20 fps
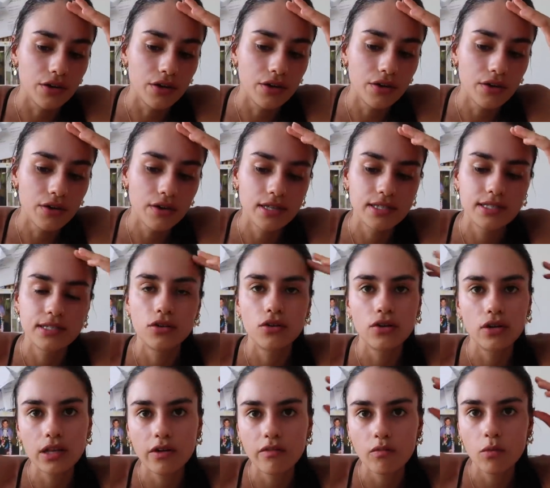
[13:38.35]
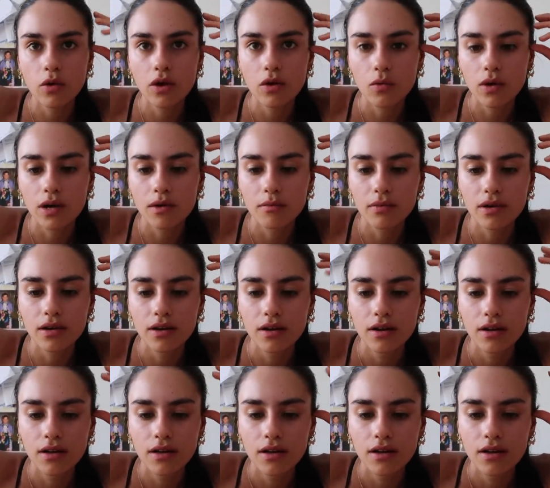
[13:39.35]
It's still on 11.1, but
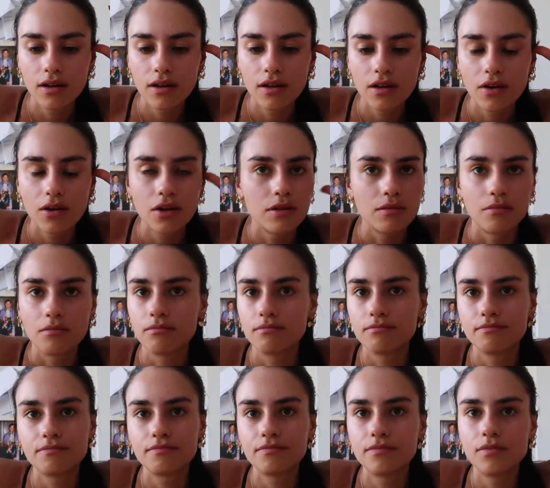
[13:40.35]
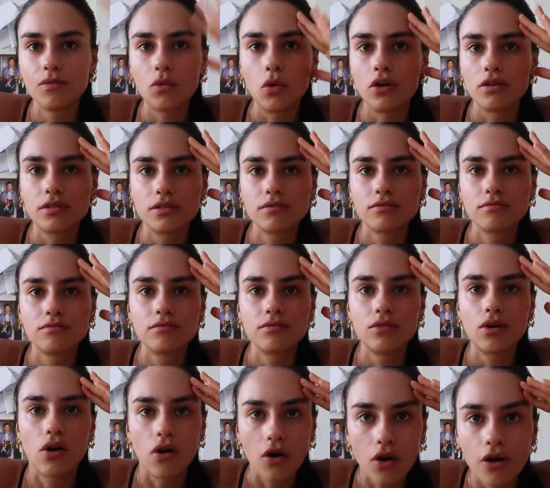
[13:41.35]
what
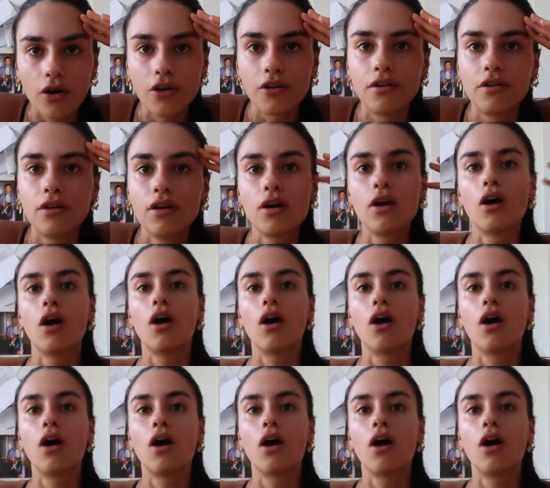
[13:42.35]
on